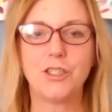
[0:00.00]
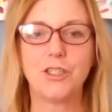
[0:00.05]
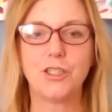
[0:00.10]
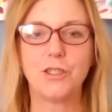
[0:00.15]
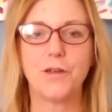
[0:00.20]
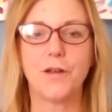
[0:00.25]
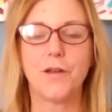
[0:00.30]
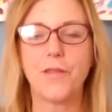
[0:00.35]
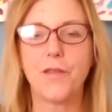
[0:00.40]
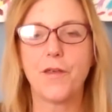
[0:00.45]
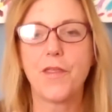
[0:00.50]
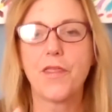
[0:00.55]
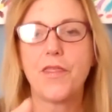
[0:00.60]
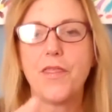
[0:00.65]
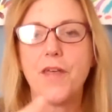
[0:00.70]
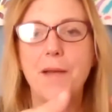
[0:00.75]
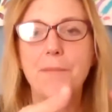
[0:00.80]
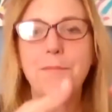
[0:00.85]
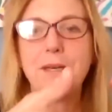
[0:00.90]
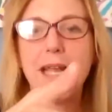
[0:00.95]
do the
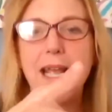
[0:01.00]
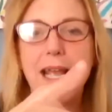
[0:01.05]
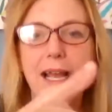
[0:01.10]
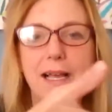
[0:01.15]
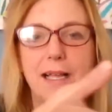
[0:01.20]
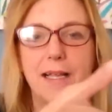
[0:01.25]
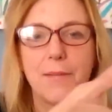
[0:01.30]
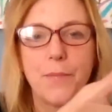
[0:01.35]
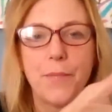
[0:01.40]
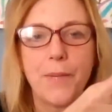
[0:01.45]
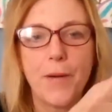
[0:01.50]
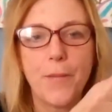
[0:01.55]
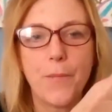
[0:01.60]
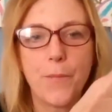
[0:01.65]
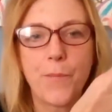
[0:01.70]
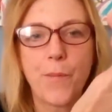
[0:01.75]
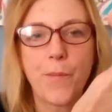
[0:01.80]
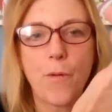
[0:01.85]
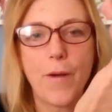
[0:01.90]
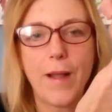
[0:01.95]
thumbnail
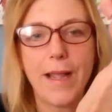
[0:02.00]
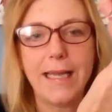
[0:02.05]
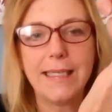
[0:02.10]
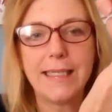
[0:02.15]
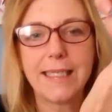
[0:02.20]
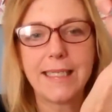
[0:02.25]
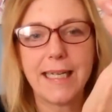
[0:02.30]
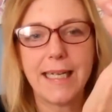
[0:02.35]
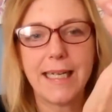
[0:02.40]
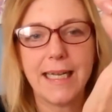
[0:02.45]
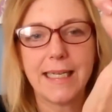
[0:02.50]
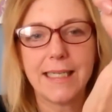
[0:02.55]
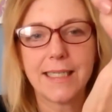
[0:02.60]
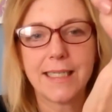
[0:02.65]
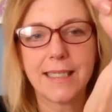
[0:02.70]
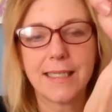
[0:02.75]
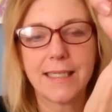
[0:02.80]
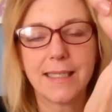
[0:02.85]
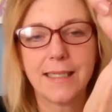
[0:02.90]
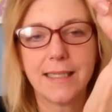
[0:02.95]
point
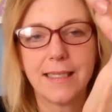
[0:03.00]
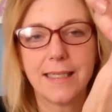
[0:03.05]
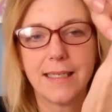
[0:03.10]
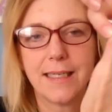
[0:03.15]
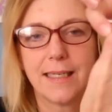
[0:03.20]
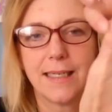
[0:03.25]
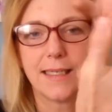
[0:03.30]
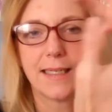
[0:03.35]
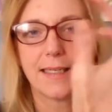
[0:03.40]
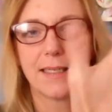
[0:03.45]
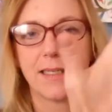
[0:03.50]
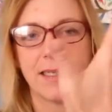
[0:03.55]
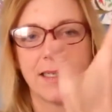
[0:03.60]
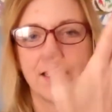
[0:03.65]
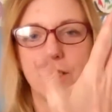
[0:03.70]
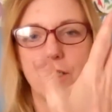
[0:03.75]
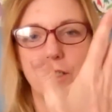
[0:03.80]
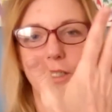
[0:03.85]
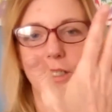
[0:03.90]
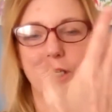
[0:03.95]
is,
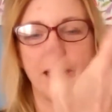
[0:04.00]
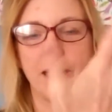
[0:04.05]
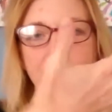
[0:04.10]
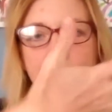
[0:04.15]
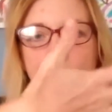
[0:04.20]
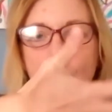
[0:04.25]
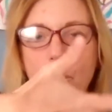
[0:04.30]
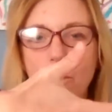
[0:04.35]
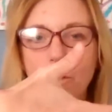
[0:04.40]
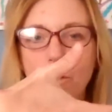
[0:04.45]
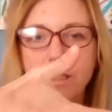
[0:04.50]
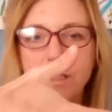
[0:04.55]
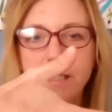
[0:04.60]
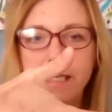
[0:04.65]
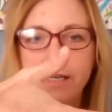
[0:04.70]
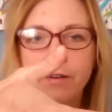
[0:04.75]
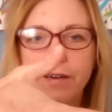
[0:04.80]
if you're holding